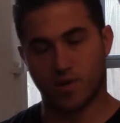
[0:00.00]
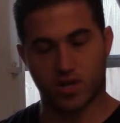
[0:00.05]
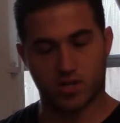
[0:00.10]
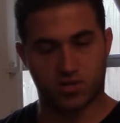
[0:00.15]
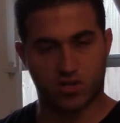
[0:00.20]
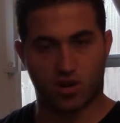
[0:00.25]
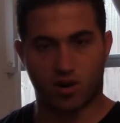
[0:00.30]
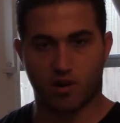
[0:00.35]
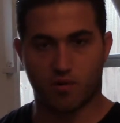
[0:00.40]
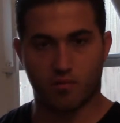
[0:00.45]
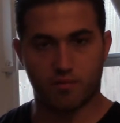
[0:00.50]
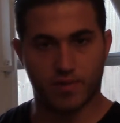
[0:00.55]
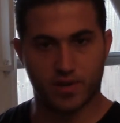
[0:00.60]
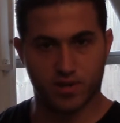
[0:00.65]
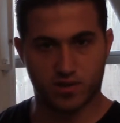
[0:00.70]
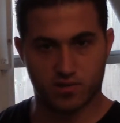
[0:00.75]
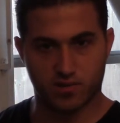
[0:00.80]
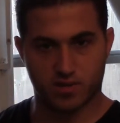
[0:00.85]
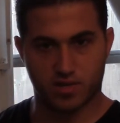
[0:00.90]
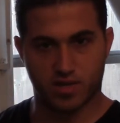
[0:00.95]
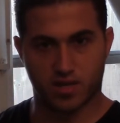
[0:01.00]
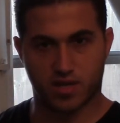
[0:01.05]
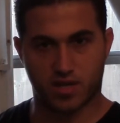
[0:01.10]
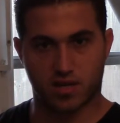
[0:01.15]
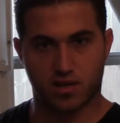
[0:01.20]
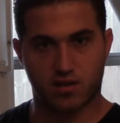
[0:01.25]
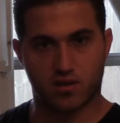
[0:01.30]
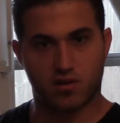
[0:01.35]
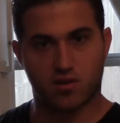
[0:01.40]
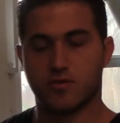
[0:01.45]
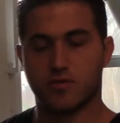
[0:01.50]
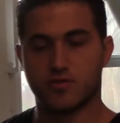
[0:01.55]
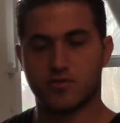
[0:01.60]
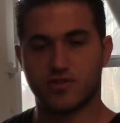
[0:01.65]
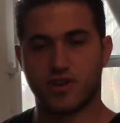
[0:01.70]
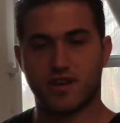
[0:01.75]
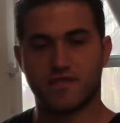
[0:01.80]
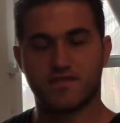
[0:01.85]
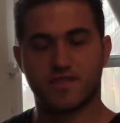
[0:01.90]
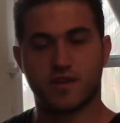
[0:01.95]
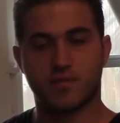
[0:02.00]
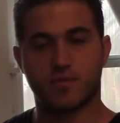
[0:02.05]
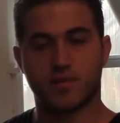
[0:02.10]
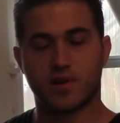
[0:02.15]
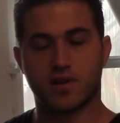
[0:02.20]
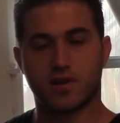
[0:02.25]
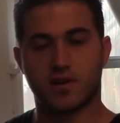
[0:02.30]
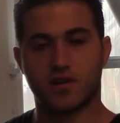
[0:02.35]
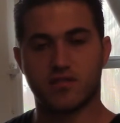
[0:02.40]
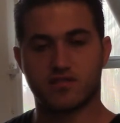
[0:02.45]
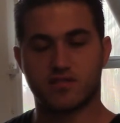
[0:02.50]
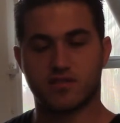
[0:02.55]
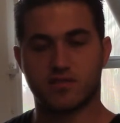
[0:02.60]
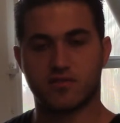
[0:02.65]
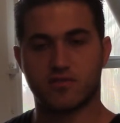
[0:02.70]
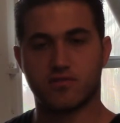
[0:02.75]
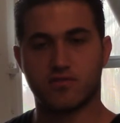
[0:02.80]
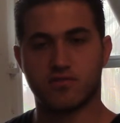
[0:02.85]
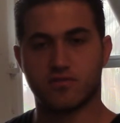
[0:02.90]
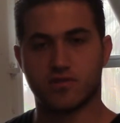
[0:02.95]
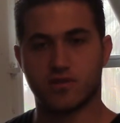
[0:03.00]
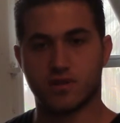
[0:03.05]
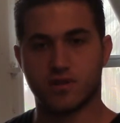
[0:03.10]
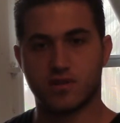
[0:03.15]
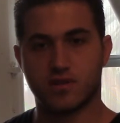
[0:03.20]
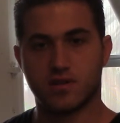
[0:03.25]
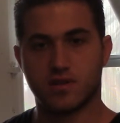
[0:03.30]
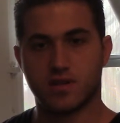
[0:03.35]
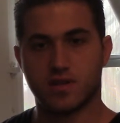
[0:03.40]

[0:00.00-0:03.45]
a tall building or draft up a constitution.